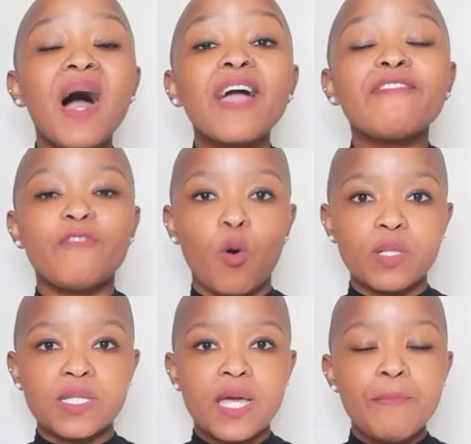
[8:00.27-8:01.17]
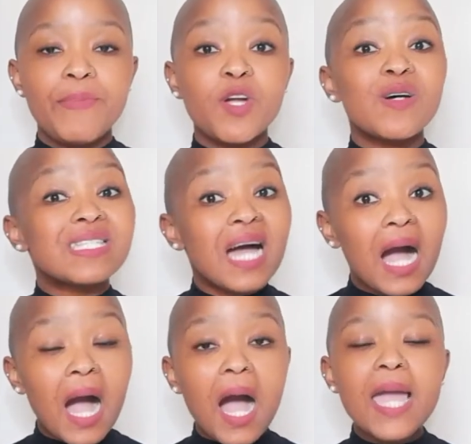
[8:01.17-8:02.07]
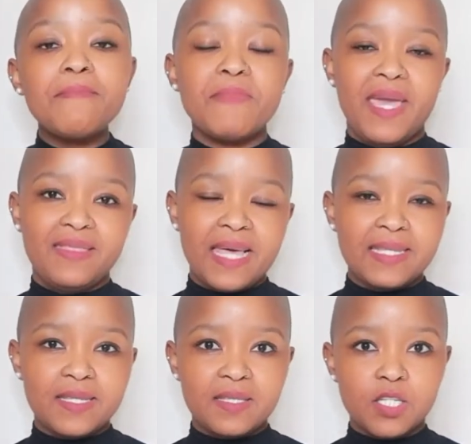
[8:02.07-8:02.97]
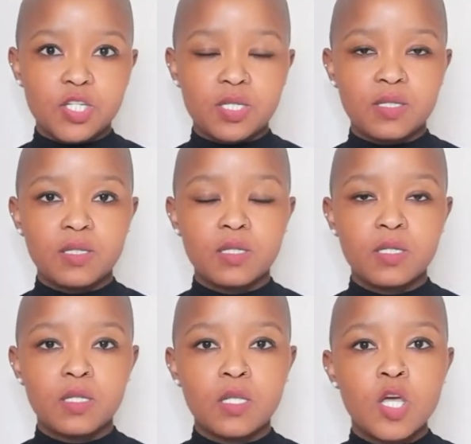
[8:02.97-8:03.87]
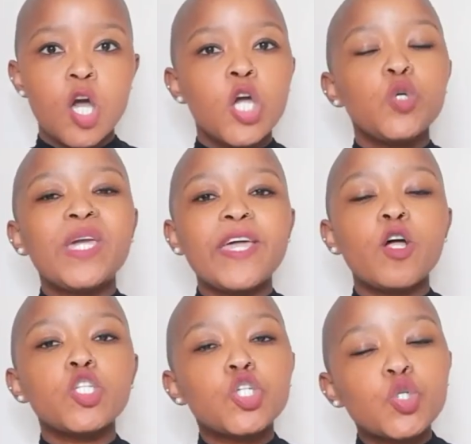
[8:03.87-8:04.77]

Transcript: my fault because I made that decision. You cannot